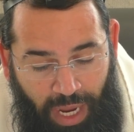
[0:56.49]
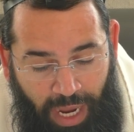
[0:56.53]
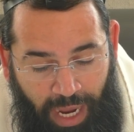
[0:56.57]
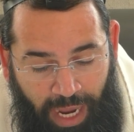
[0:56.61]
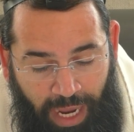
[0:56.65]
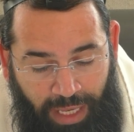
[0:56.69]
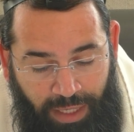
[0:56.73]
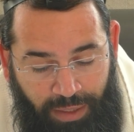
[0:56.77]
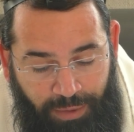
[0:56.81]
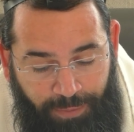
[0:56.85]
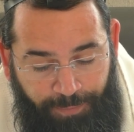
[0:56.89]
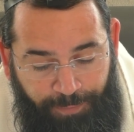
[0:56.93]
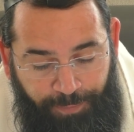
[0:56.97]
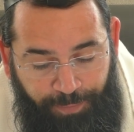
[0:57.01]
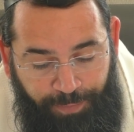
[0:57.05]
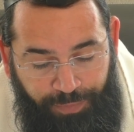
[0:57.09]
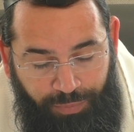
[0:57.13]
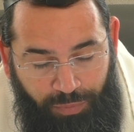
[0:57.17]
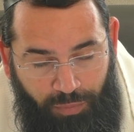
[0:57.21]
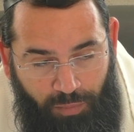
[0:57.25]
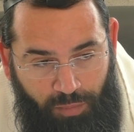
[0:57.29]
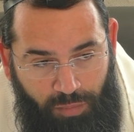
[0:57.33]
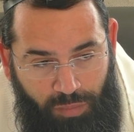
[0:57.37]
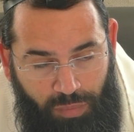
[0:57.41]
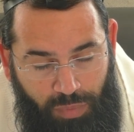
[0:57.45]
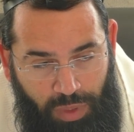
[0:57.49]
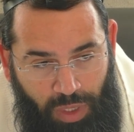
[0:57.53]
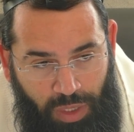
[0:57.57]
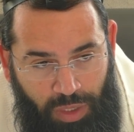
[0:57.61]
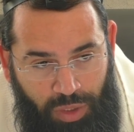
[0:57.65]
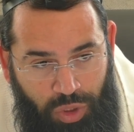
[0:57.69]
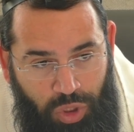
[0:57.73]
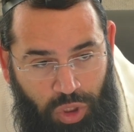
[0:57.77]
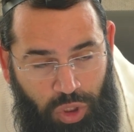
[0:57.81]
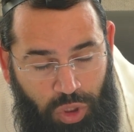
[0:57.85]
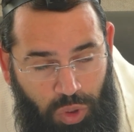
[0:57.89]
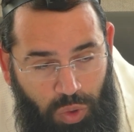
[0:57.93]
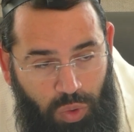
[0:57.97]
and
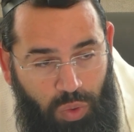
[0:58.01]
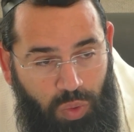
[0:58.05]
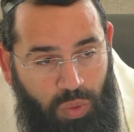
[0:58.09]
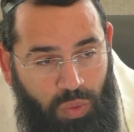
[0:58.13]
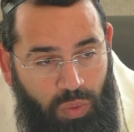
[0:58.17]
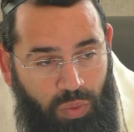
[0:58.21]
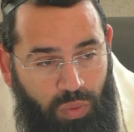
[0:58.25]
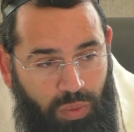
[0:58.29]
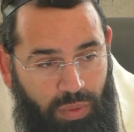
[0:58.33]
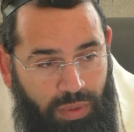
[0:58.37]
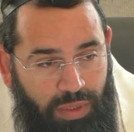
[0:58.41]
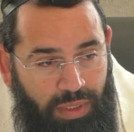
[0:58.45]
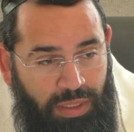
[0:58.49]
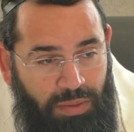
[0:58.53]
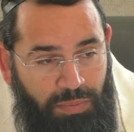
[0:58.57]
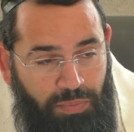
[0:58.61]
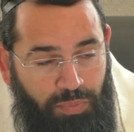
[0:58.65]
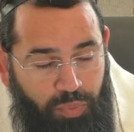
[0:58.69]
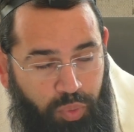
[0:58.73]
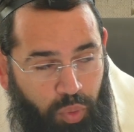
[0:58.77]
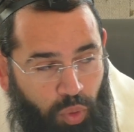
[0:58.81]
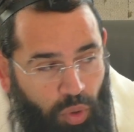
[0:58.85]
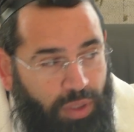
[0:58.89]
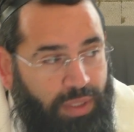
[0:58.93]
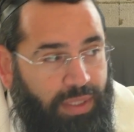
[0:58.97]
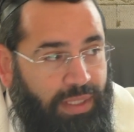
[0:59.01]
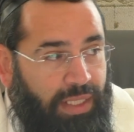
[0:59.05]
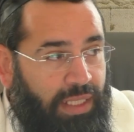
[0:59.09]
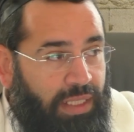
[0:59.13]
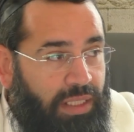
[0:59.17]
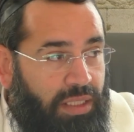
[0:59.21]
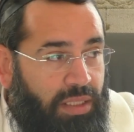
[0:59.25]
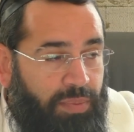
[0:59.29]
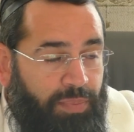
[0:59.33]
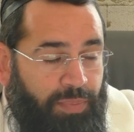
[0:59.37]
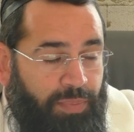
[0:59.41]
two important